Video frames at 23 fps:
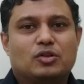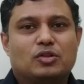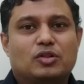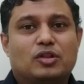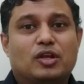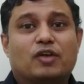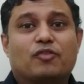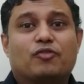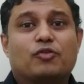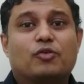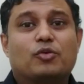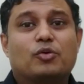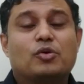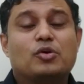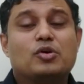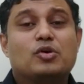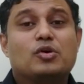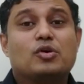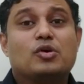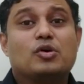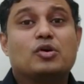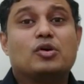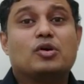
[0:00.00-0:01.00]
Therefore,
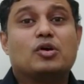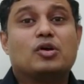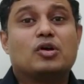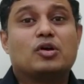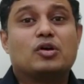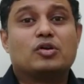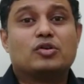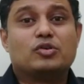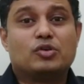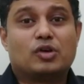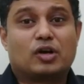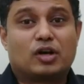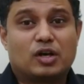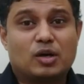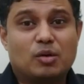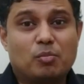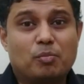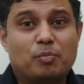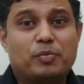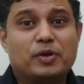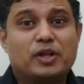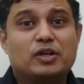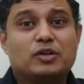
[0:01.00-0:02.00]
you are
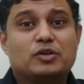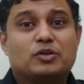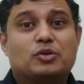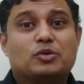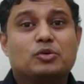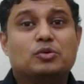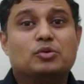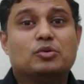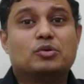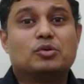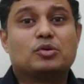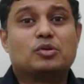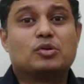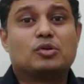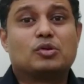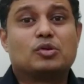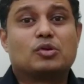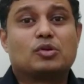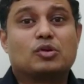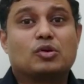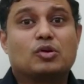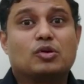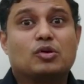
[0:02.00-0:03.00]
compelled to
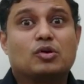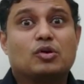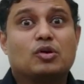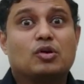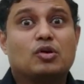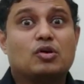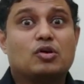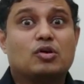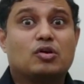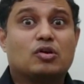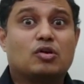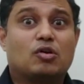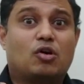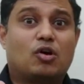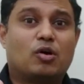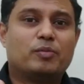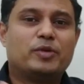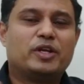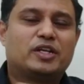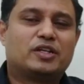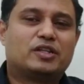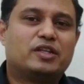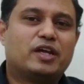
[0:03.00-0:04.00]

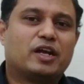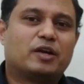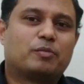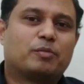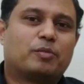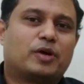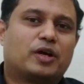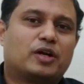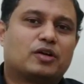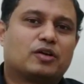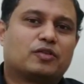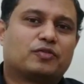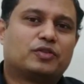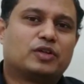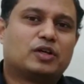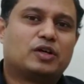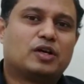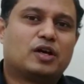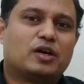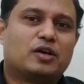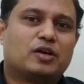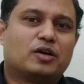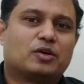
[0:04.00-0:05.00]
omit that part of the
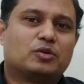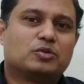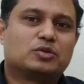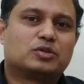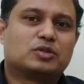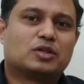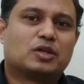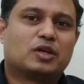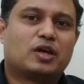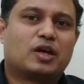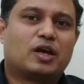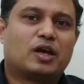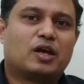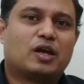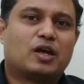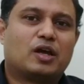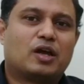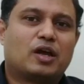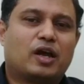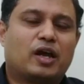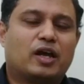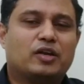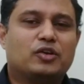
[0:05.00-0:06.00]
guardhouse
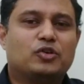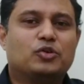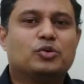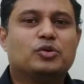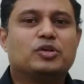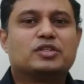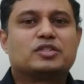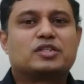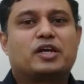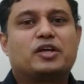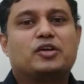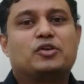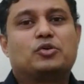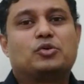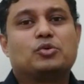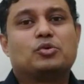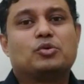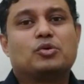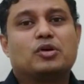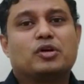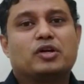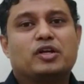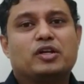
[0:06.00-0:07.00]
and you decide
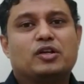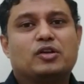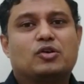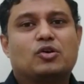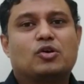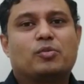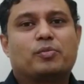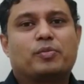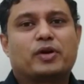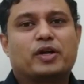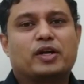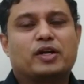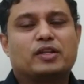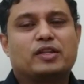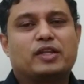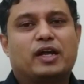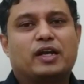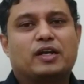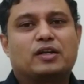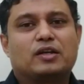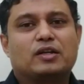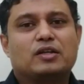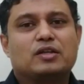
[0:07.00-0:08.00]
to incorporate
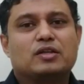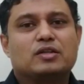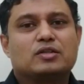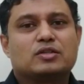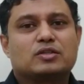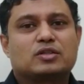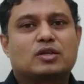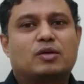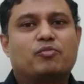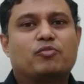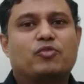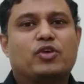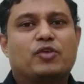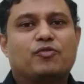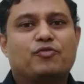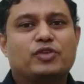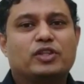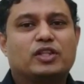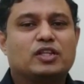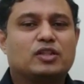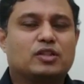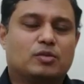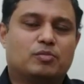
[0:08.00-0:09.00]
that somewhere
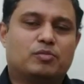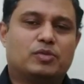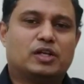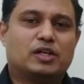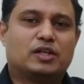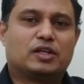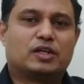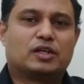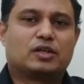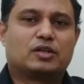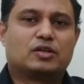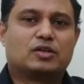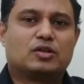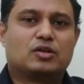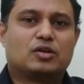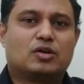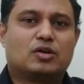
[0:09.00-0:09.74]
within the building.